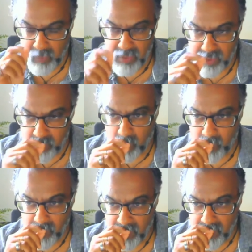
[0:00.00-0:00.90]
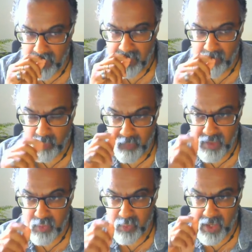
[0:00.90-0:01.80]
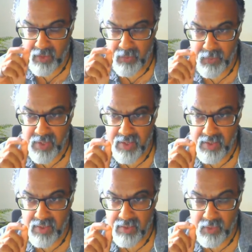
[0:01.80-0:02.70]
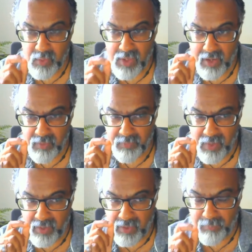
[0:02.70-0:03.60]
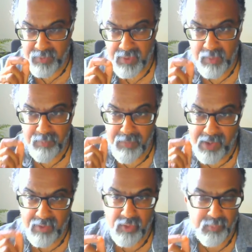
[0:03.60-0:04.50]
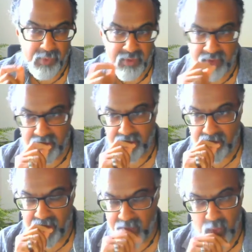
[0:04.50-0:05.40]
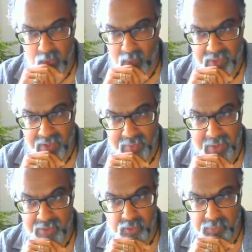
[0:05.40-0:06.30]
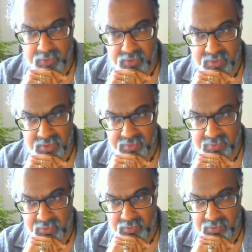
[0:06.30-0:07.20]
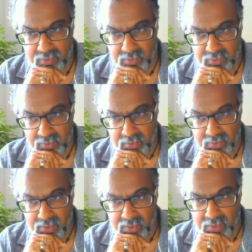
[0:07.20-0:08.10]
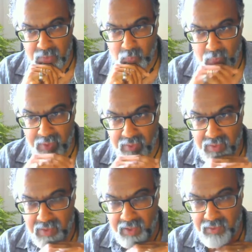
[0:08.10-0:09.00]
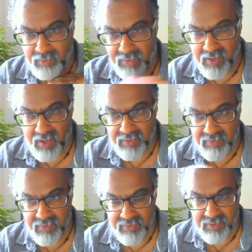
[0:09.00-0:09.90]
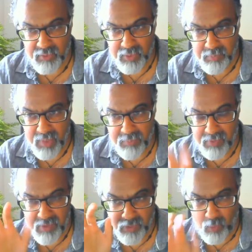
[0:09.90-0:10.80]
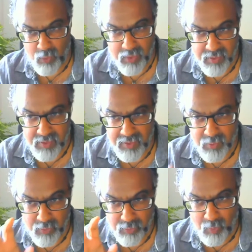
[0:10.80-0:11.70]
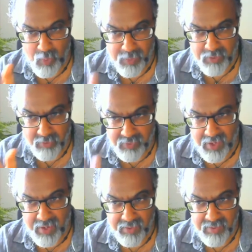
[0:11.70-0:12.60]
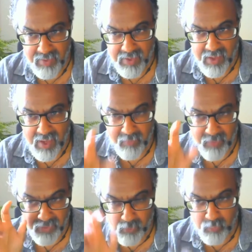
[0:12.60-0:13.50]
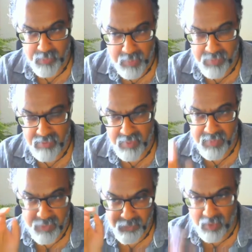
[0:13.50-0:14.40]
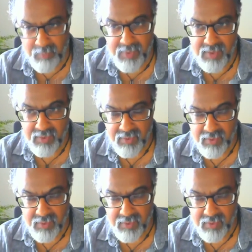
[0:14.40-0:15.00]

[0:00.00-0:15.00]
during the war was we should have adopted a balanced position. I don't know what the balanced position is actually. When like 360,000 people were cornered into a small patch of land, and when those people were being bombed